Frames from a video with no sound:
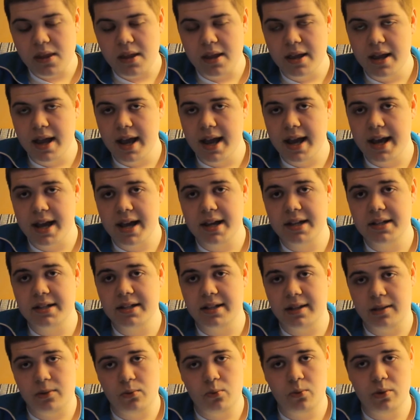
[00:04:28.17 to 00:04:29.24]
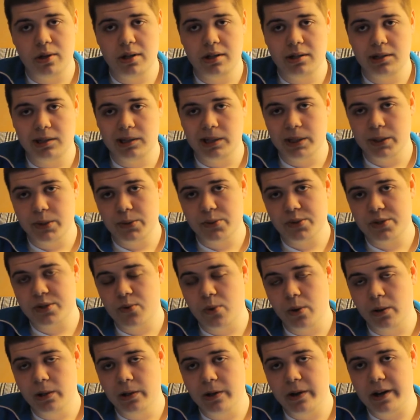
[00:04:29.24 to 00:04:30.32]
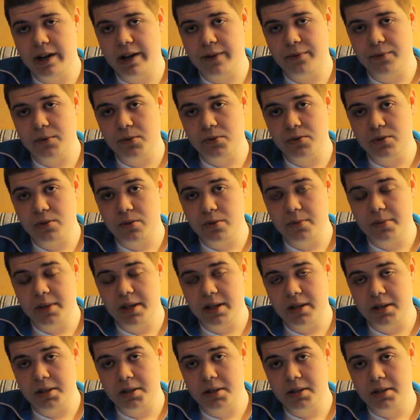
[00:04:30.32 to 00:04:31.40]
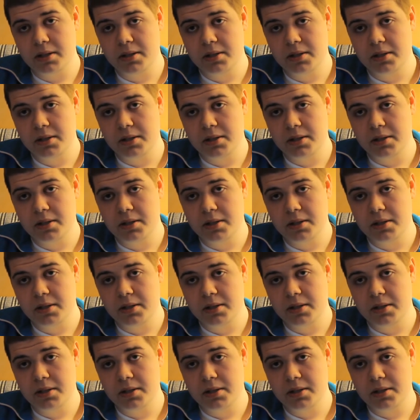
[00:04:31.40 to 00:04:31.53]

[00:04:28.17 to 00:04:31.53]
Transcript: and it will lose quality if you zoom in